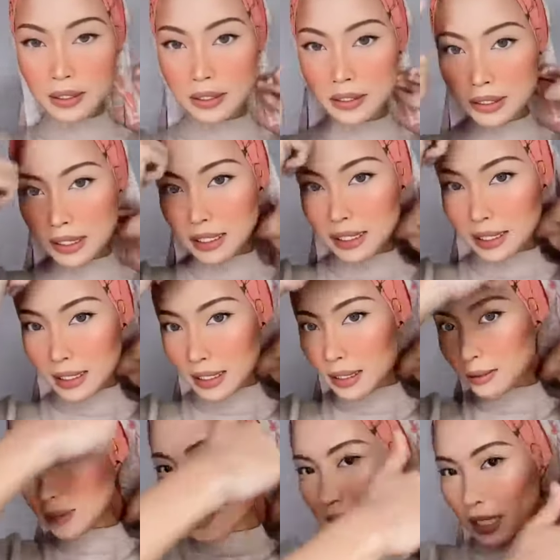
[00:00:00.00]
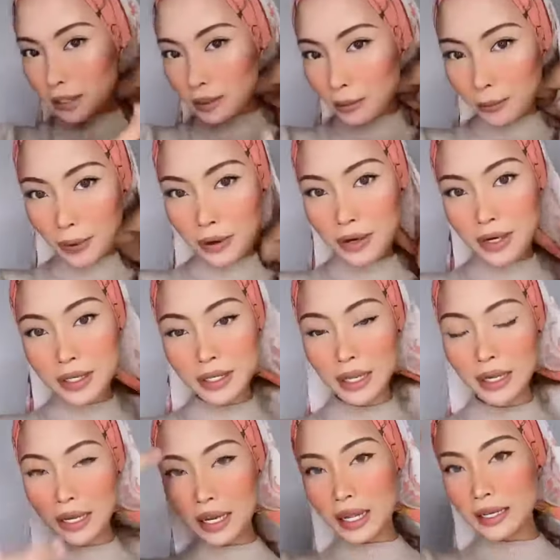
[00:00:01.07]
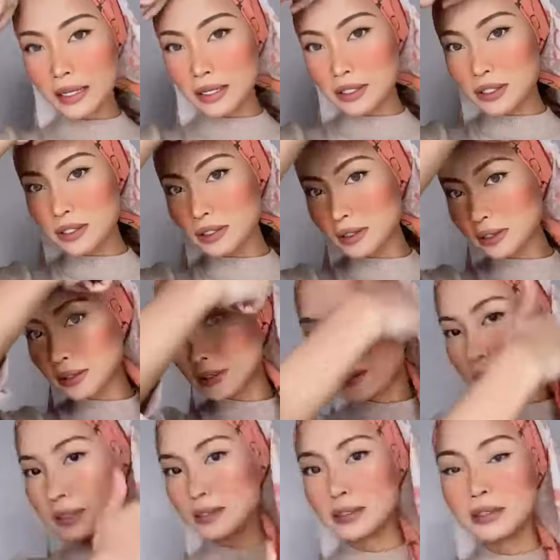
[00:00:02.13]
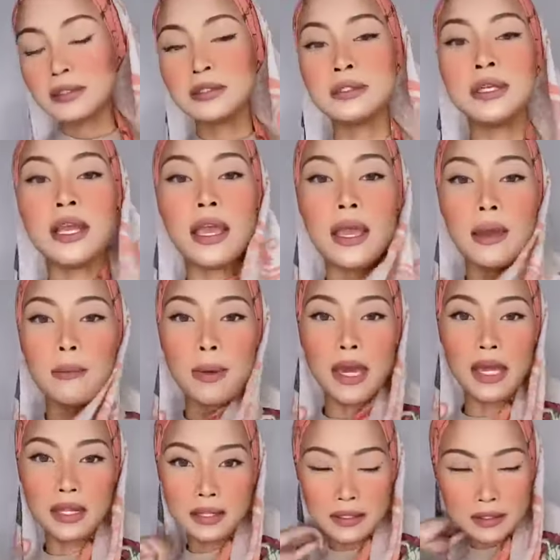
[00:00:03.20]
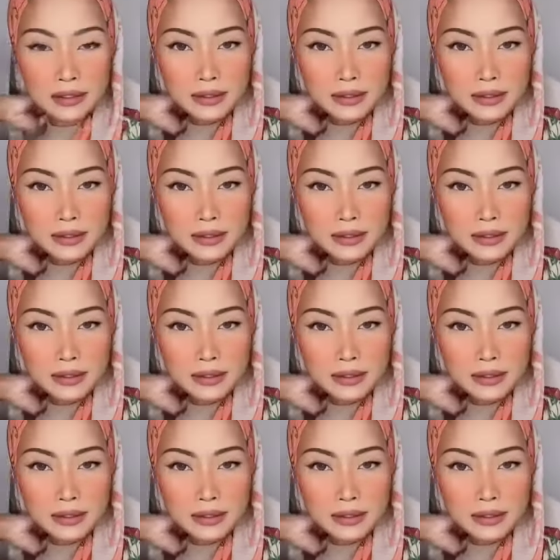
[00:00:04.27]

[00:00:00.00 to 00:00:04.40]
See, it looks like you're wearing like an additional hairband.